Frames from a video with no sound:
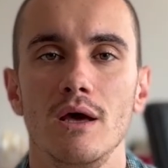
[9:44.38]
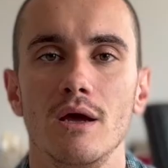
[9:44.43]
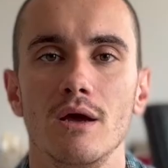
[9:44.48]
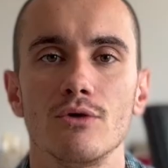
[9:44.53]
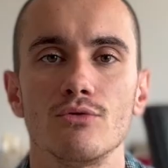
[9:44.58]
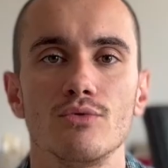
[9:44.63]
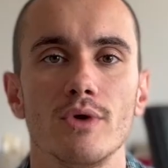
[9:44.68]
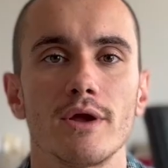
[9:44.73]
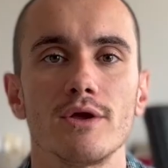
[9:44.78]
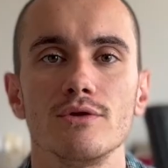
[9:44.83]

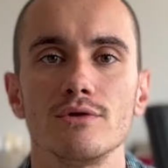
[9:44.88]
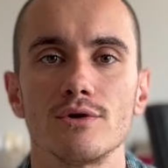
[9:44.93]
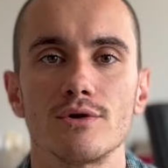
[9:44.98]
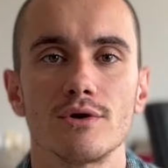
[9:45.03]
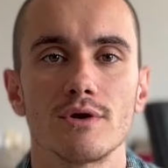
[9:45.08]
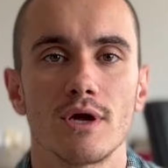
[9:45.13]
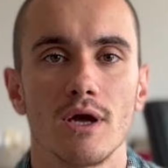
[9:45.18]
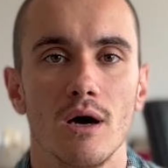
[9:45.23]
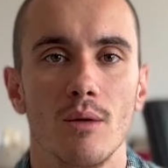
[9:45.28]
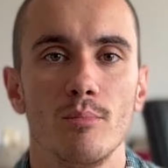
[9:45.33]
regular
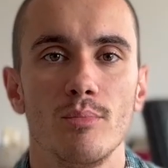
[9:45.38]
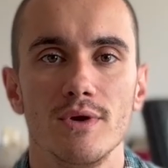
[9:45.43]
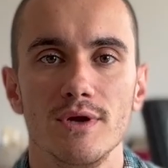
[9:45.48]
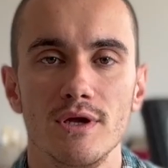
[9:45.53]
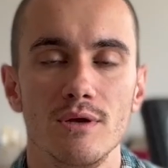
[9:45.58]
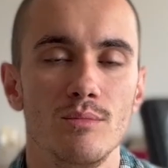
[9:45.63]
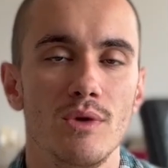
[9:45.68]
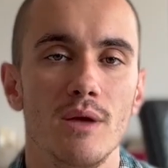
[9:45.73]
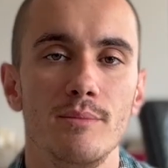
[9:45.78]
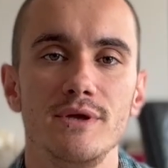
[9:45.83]

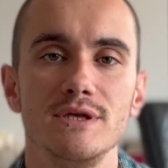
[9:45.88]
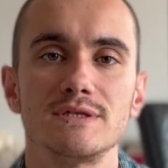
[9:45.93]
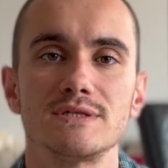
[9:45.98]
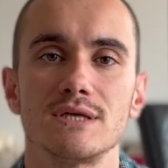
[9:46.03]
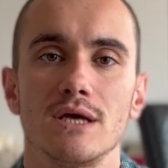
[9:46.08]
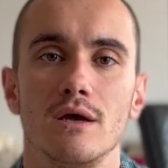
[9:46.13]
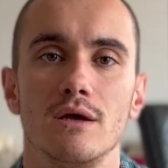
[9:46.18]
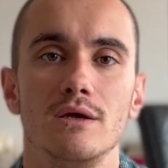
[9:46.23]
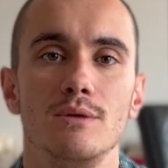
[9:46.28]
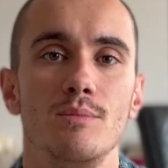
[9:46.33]
company, maybe it's
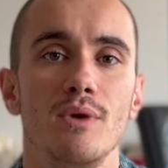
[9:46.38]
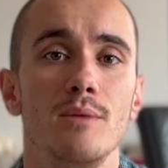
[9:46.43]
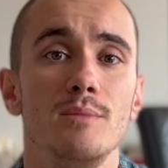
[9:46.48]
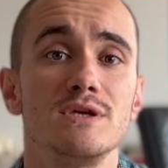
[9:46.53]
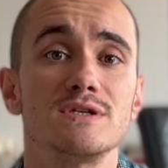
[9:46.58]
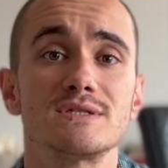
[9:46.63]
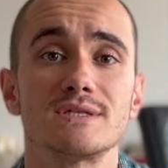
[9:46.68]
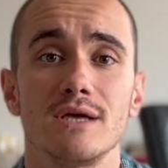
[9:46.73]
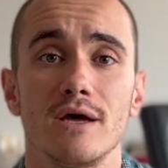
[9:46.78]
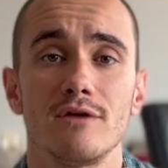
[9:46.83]
not maybe
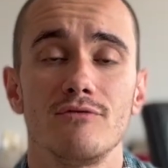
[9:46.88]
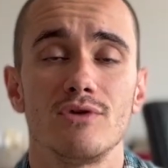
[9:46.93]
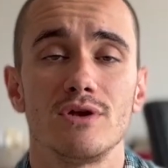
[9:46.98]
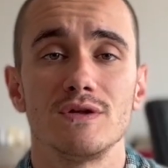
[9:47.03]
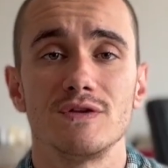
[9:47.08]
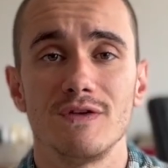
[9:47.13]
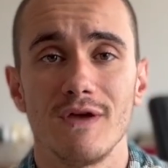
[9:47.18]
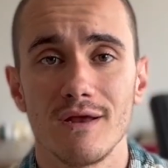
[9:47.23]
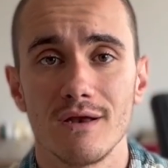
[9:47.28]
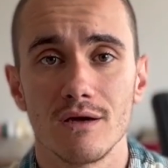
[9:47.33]
it's not even a
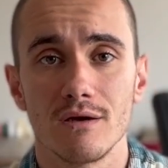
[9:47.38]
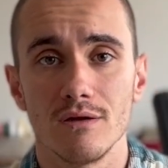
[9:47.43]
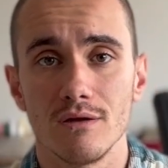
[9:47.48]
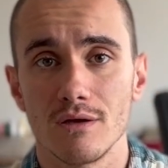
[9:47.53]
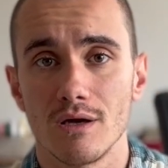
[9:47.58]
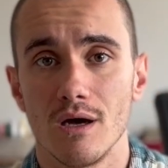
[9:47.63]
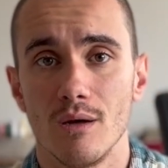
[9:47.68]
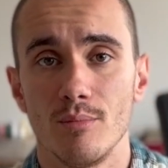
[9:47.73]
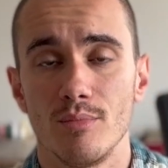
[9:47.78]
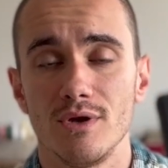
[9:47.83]
technical
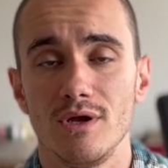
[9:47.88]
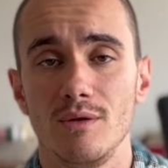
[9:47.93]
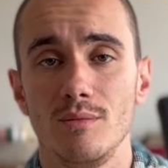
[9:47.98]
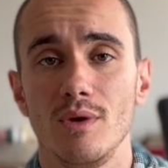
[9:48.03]
company,